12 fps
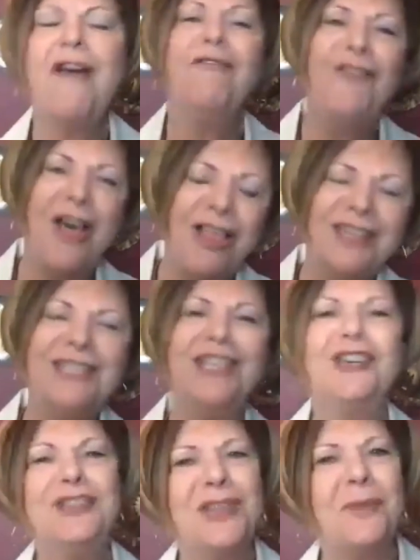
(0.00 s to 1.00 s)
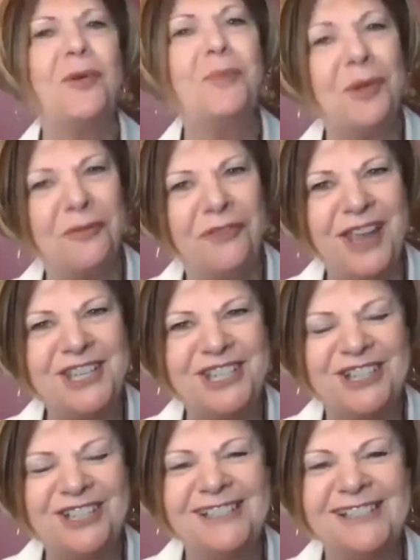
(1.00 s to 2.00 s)
that were
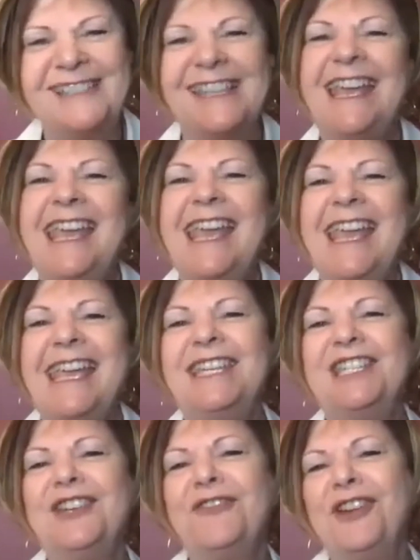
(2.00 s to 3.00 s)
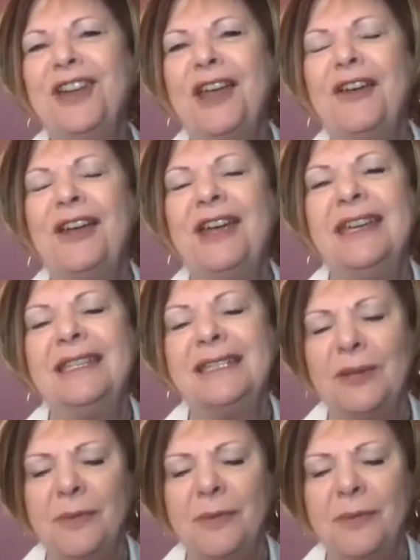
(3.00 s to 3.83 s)
professionals in different areas.